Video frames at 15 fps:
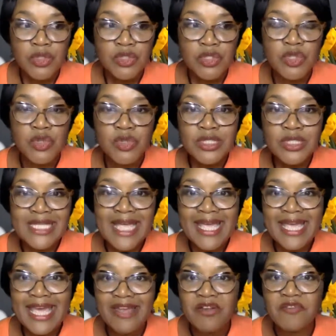to
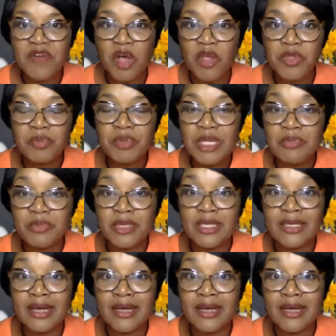take care of other people and